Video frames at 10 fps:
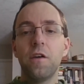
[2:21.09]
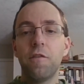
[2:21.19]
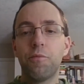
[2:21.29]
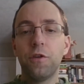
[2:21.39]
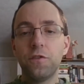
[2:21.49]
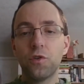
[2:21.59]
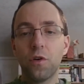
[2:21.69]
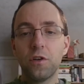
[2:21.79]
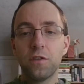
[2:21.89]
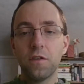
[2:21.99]
of Prince
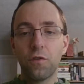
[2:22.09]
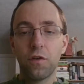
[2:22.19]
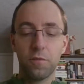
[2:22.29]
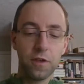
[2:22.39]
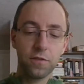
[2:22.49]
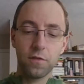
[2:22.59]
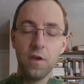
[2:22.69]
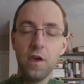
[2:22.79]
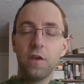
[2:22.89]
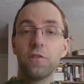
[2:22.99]
George this Christmas.
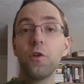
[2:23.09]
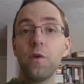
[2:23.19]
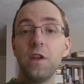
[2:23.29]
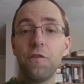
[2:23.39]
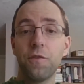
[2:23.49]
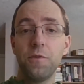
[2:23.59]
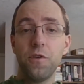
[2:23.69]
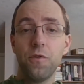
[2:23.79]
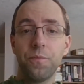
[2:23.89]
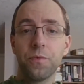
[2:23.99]
So what do we need from
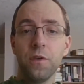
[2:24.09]
you?